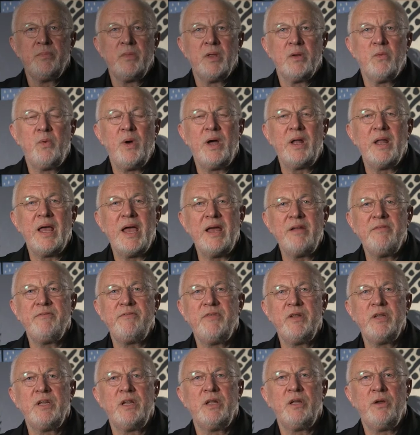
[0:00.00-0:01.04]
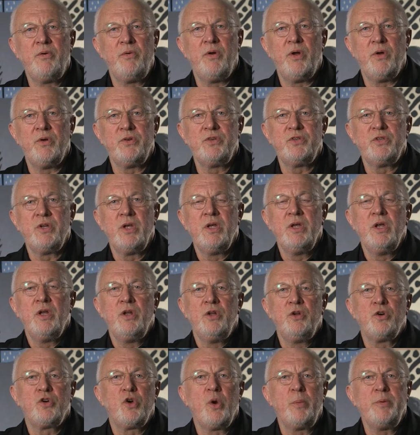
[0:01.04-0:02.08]
While at Villa La Roche,
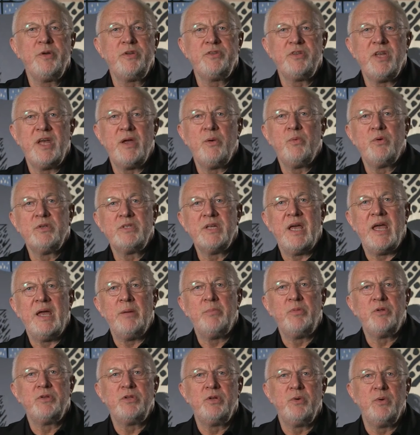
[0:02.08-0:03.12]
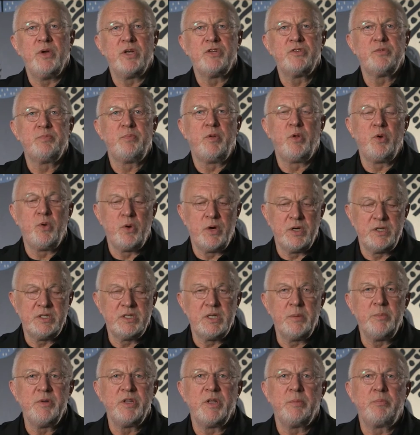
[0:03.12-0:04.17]
Le Corbusier was able to explore
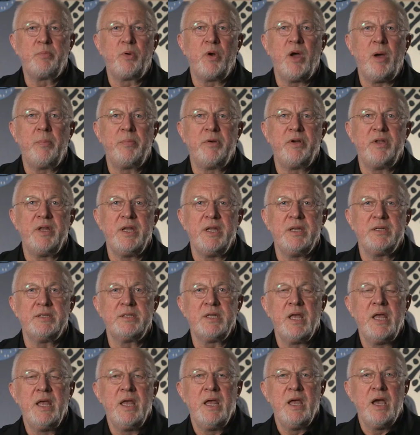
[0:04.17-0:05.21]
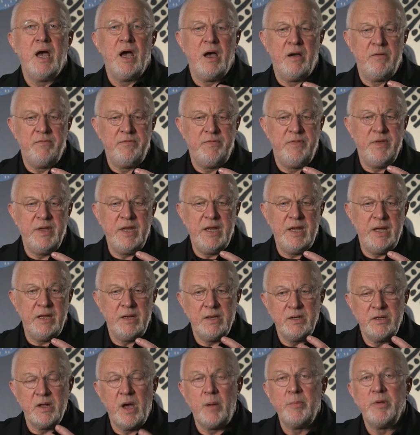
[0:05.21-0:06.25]
some of the properties of the
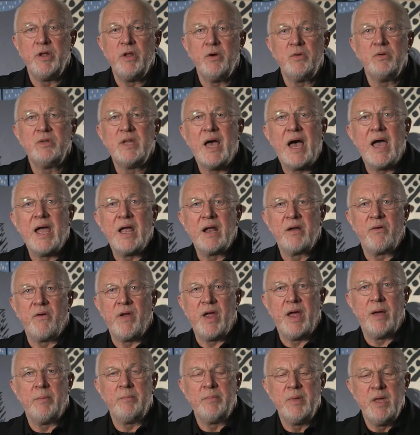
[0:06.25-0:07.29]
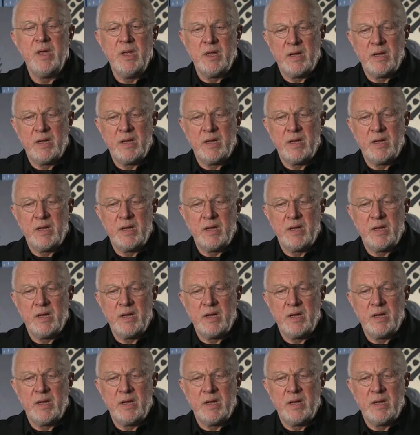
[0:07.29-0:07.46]
domino diagram,